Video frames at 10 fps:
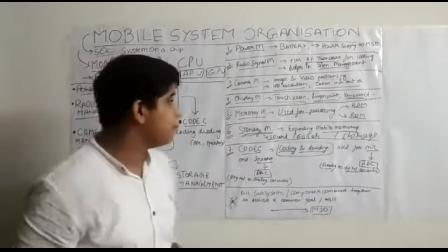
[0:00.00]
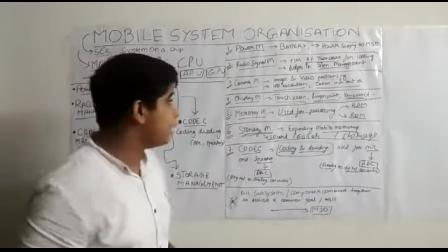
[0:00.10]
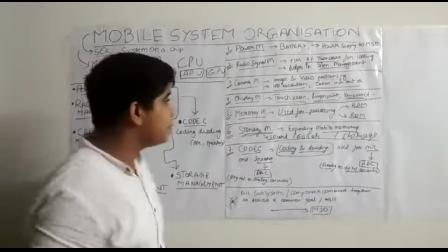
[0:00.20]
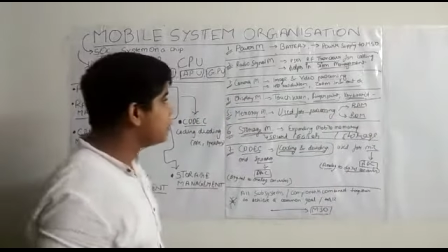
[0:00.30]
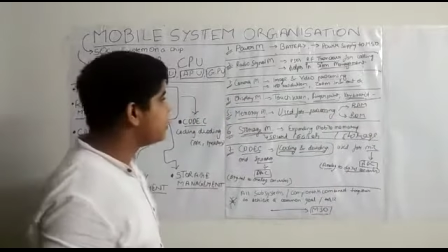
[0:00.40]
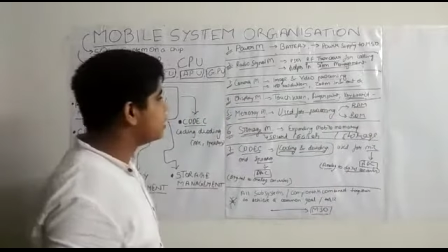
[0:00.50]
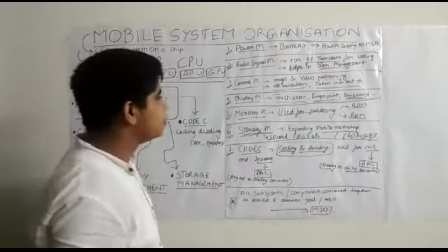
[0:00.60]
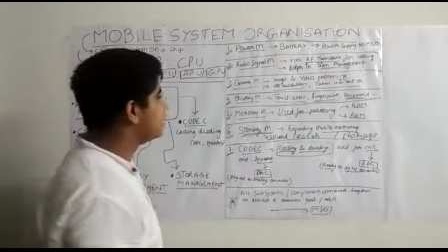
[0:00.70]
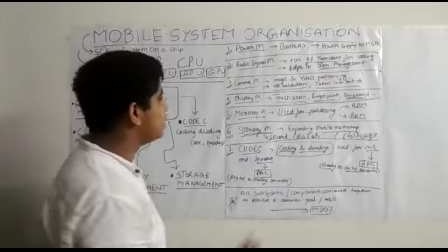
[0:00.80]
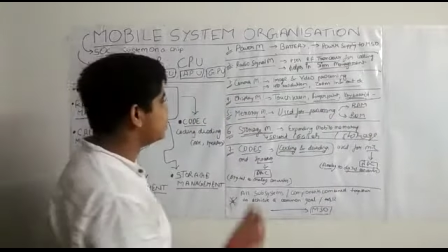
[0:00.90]
Memory
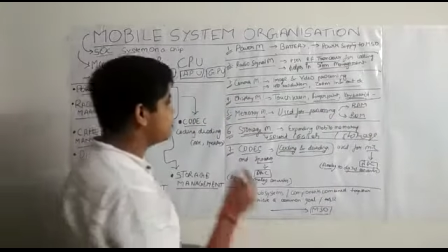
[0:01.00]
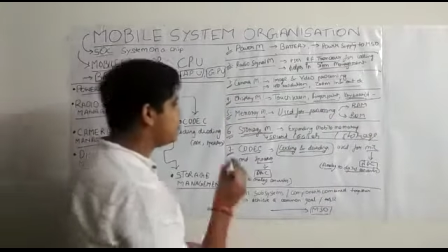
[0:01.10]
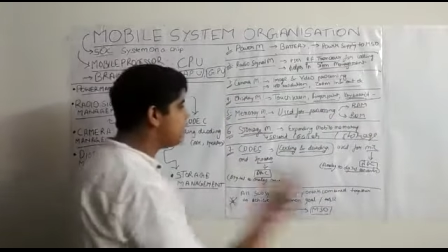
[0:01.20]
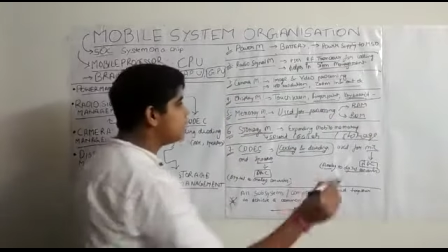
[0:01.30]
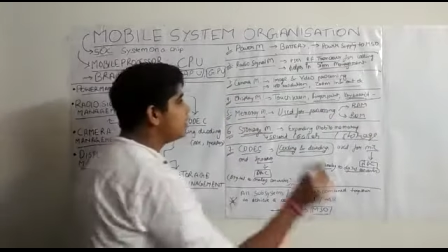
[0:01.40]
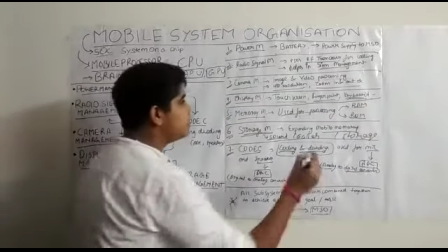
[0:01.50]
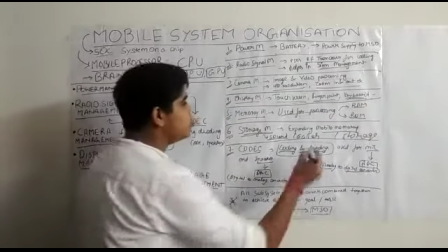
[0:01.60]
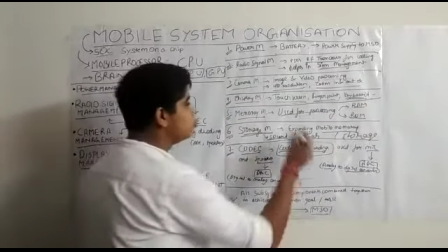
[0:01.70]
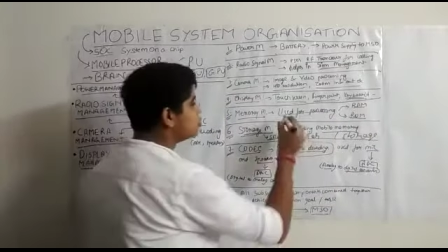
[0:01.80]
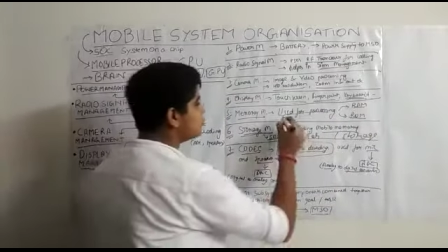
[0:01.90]
management is mainly
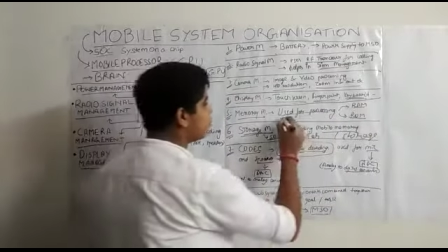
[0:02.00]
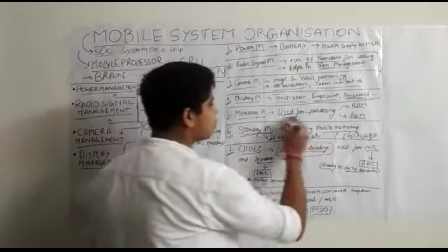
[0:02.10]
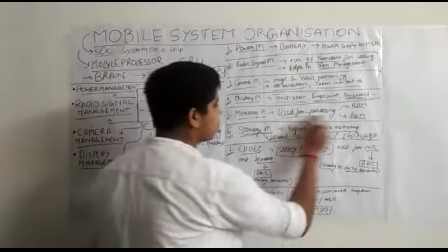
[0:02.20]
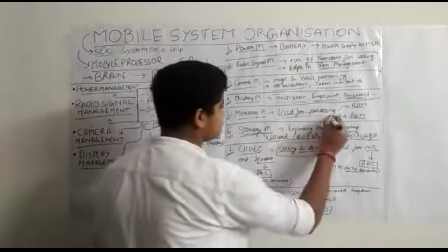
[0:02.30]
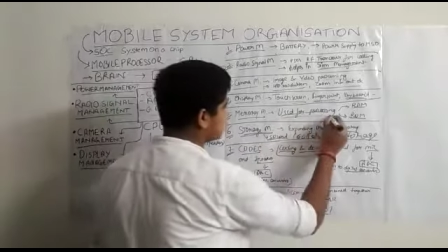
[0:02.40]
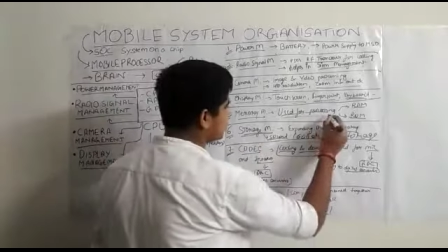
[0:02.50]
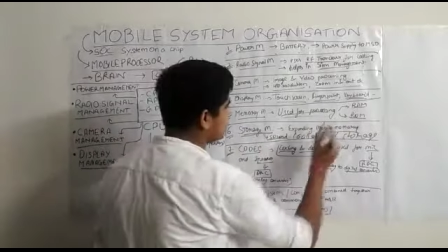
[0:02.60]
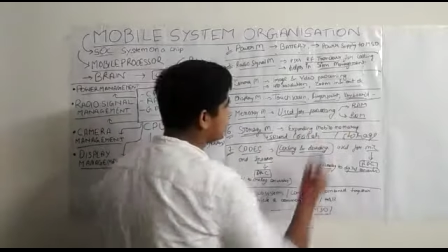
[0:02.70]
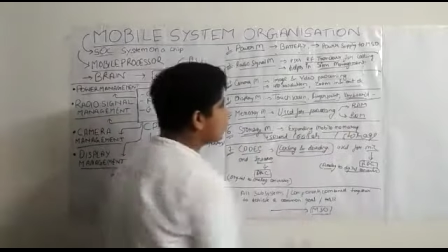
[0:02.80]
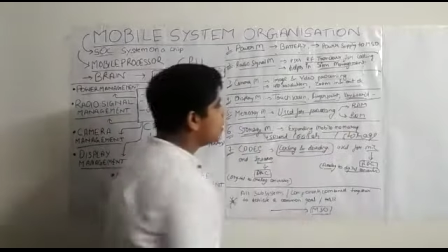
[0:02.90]
used for
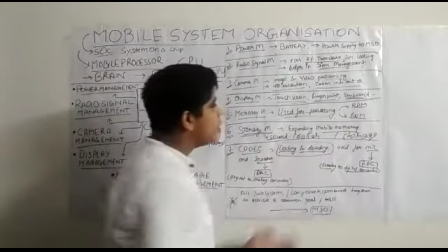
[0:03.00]
processing.